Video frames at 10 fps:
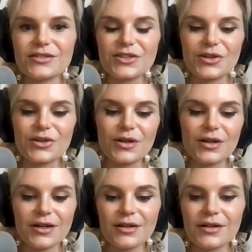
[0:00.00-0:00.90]
to
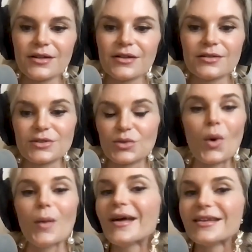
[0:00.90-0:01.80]

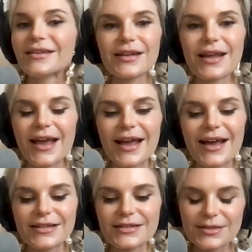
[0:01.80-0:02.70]
woman.
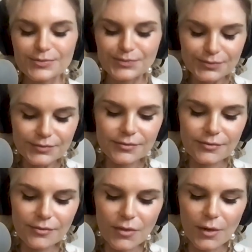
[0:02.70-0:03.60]
And
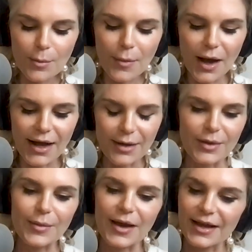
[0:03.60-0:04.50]
my
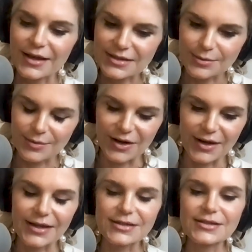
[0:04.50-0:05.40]

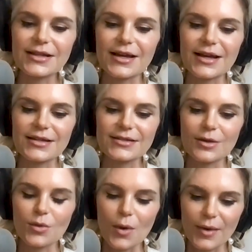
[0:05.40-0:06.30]
experience as
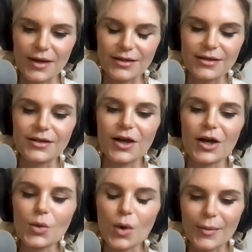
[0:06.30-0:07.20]
a woman,
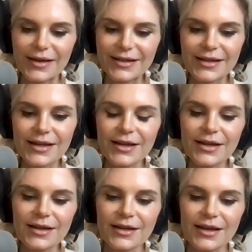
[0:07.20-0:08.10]
young woman,
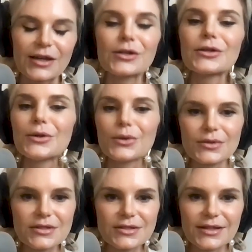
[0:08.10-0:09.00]

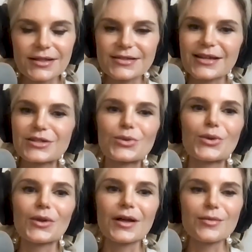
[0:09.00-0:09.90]
includes
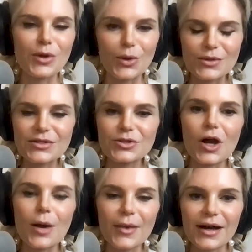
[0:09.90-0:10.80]
sexual abuse,
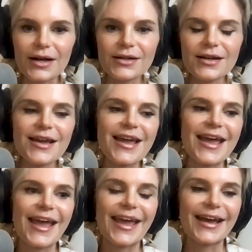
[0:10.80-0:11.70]
trauma,
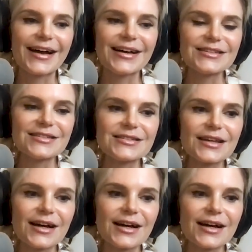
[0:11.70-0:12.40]
and